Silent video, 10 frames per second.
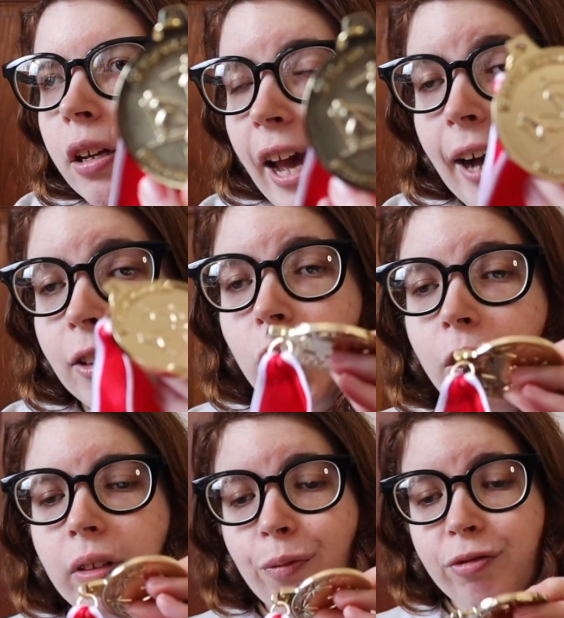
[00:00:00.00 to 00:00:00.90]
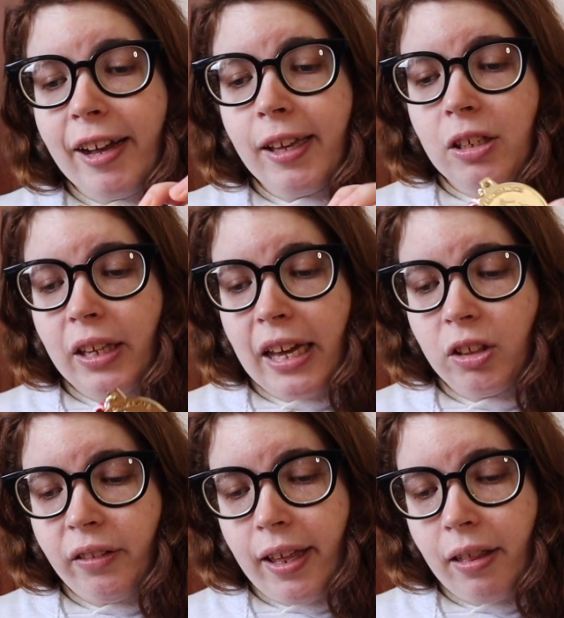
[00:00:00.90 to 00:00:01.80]
Yeah, so the front is
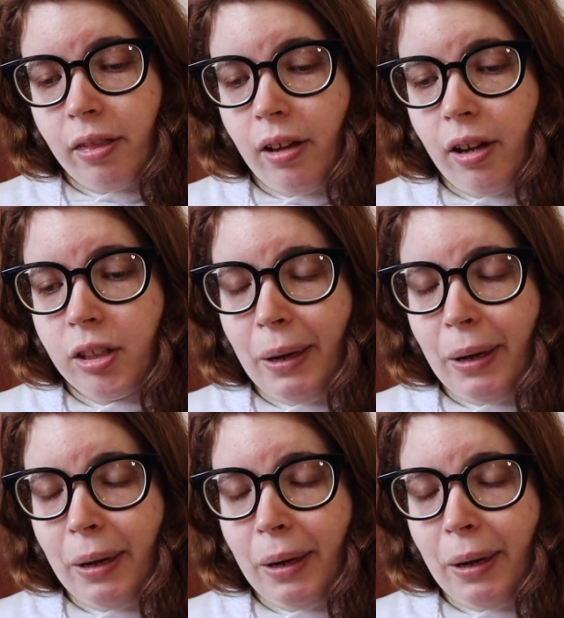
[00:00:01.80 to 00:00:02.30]
just like the